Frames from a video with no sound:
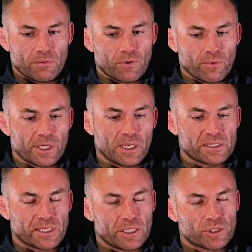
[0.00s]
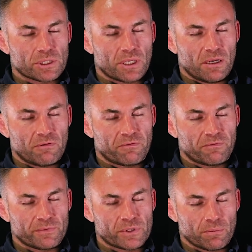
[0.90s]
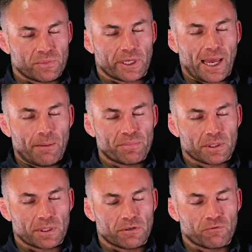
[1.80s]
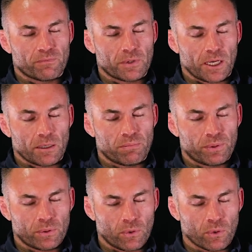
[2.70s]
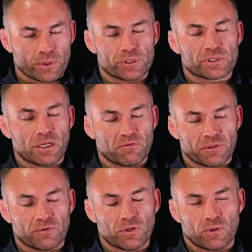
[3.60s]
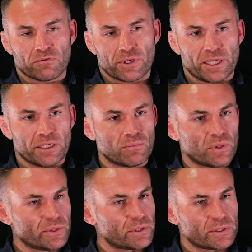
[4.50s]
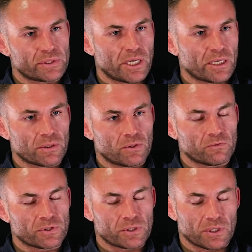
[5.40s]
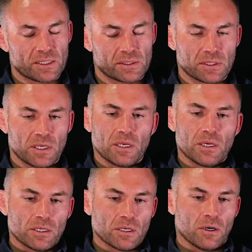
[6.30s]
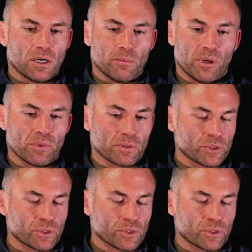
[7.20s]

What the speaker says: realization of something happening that you've kind of poured yourself into over 18 months and it's taken over. So that's, you know, I remember